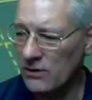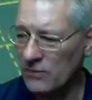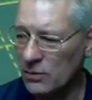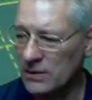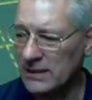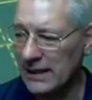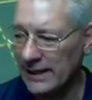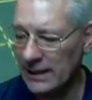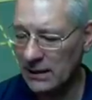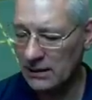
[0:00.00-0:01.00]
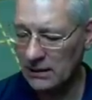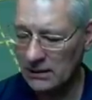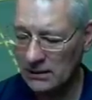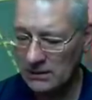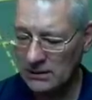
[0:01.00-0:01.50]
for today.
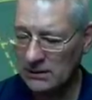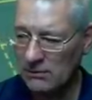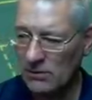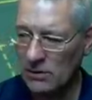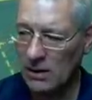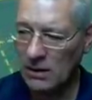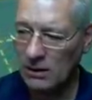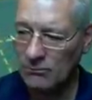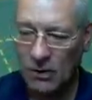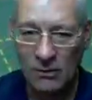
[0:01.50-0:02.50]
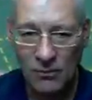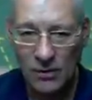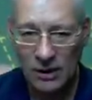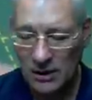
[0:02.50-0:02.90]
I'm I'm